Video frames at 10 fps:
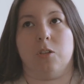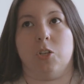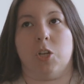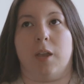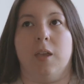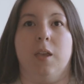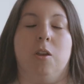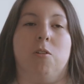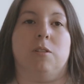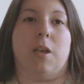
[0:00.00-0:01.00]
checking
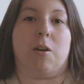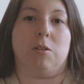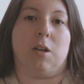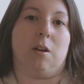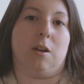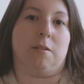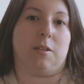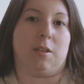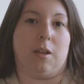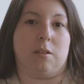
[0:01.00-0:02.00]
your Secretary of
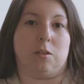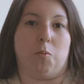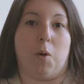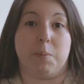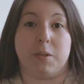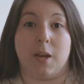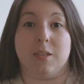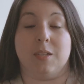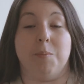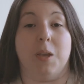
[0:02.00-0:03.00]
State's
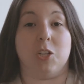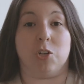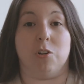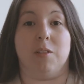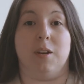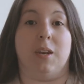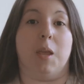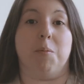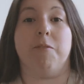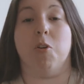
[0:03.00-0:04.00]
website to make sure the
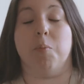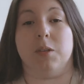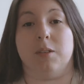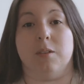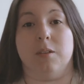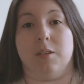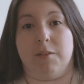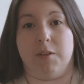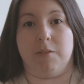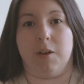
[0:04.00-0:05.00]
name of your business is
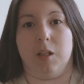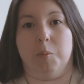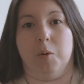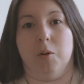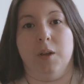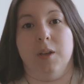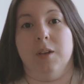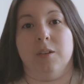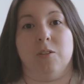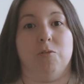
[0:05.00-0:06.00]
even available.
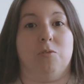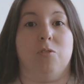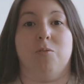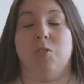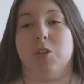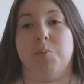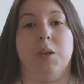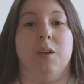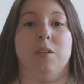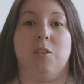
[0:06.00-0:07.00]
So just
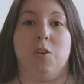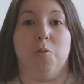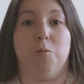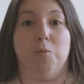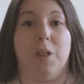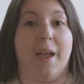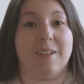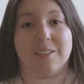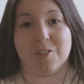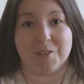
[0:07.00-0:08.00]
because you
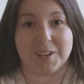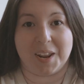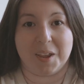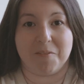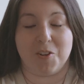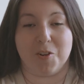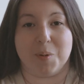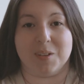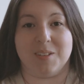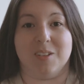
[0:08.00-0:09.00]
like a certain name for your
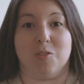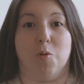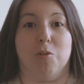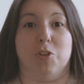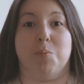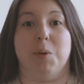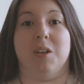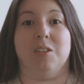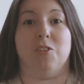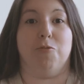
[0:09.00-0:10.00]
business, or just
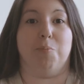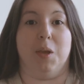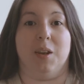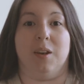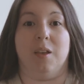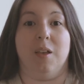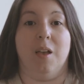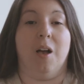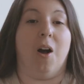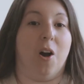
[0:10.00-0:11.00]
because you've been
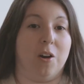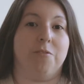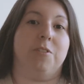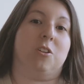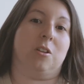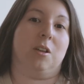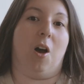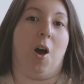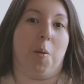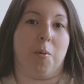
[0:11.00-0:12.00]
unofficially
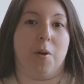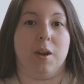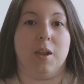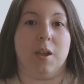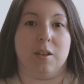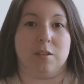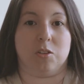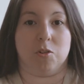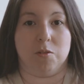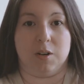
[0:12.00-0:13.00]
operating as a
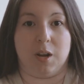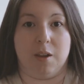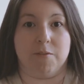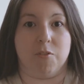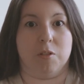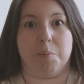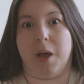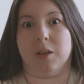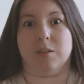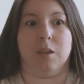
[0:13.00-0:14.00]
certain name for the
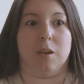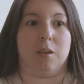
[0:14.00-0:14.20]
past